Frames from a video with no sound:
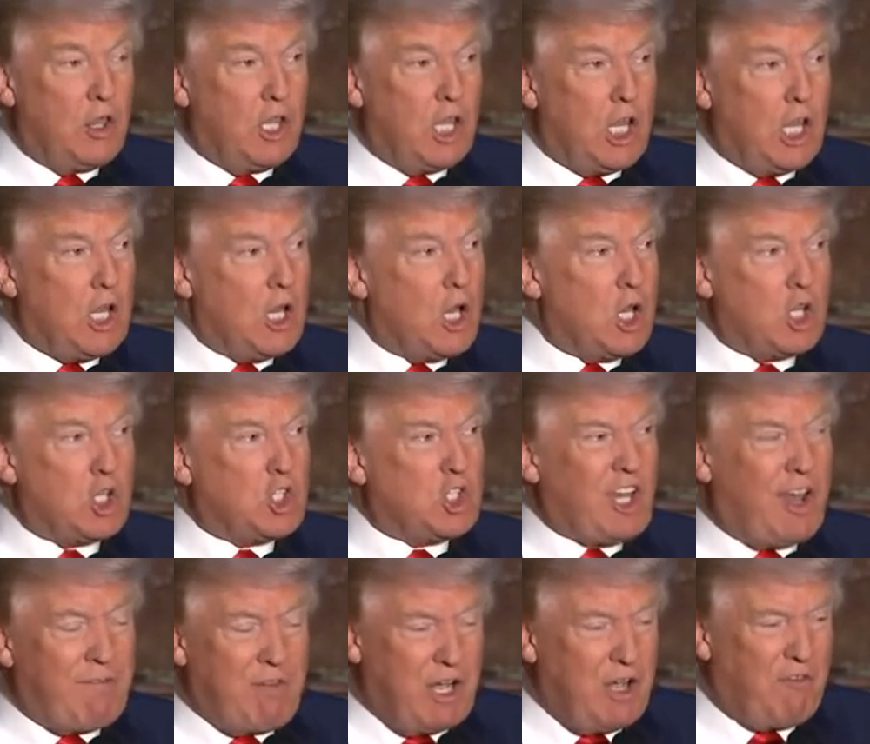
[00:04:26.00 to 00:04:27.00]
The
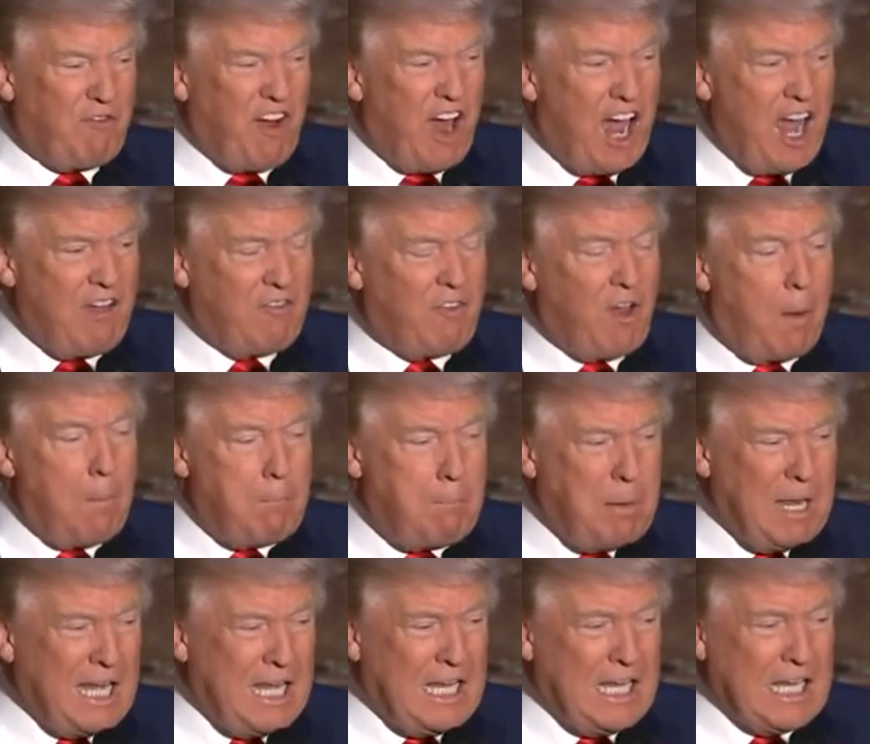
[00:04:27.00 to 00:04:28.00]

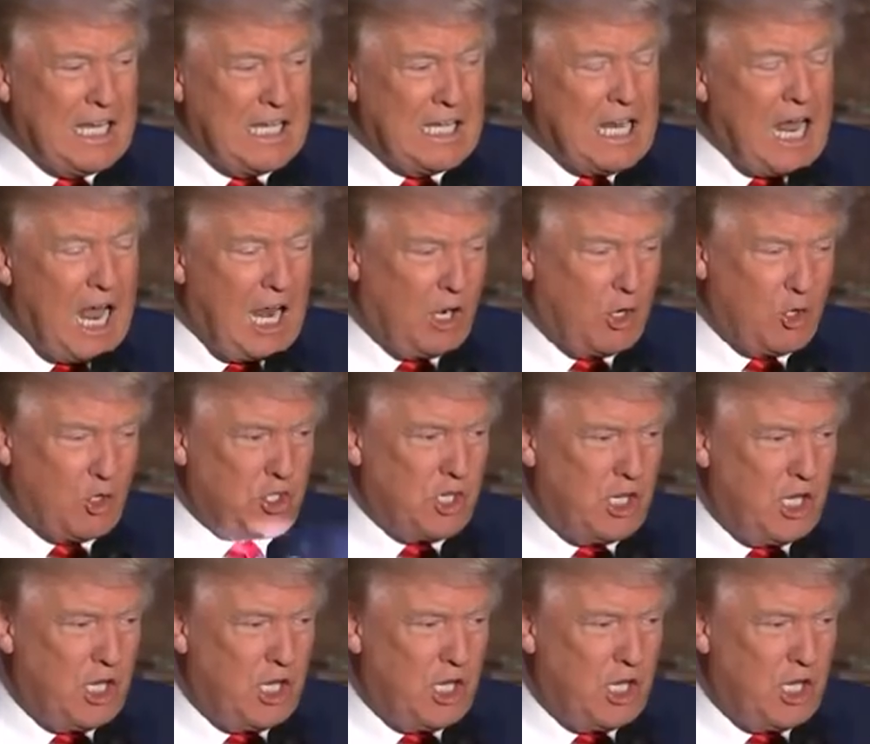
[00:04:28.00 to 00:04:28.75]
$75 billion a